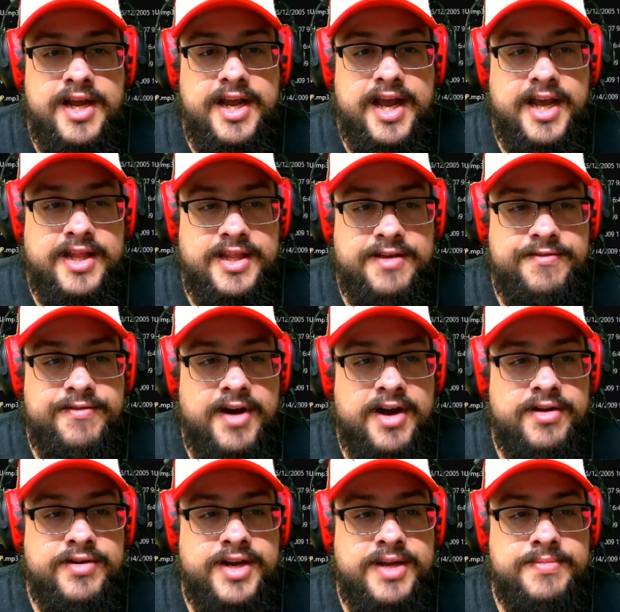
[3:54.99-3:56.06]
and the
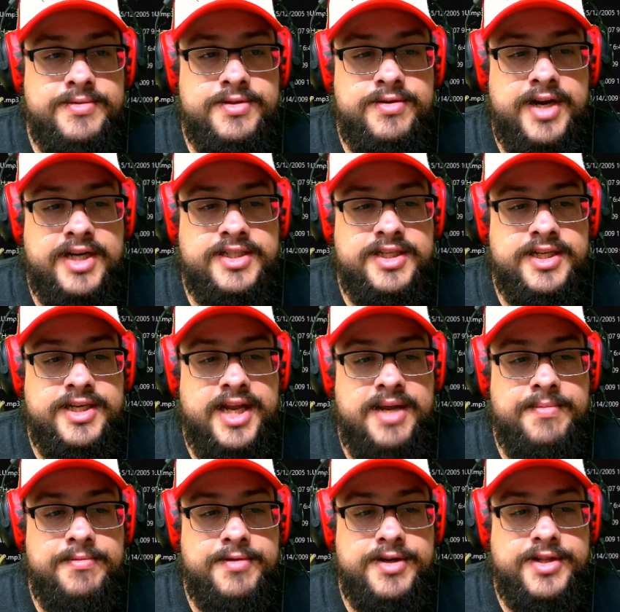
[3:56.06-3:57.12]
file names are actually
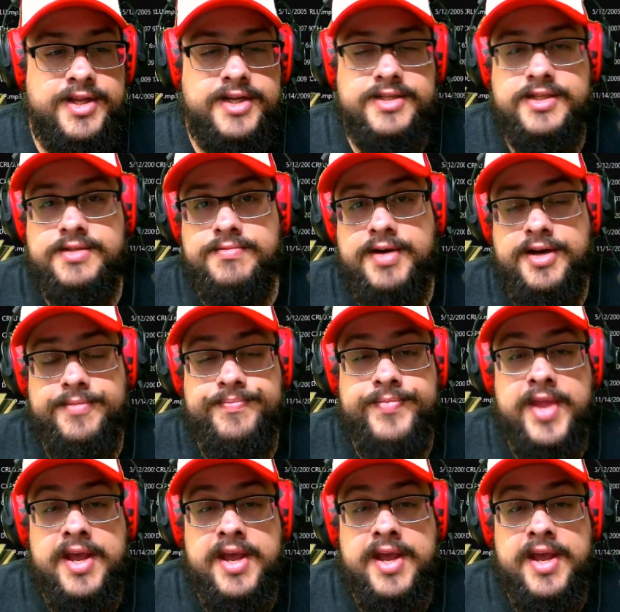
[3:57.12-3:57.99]
named weird things as well.